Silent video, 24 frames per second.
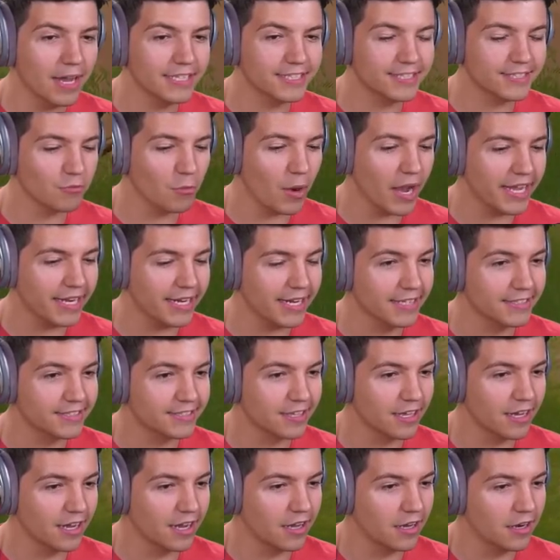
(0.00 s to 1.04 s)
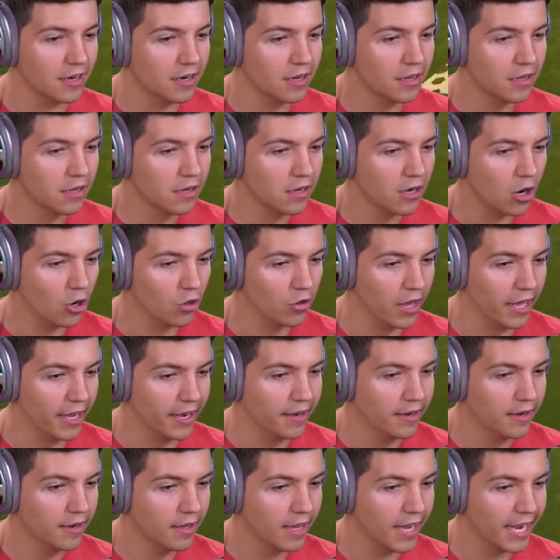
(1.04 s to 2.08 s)
it's, wait, it's the, hold on,
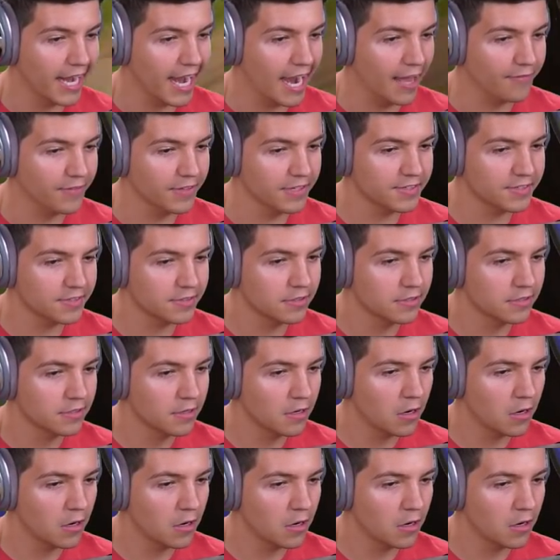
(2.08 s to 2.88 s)
I got this.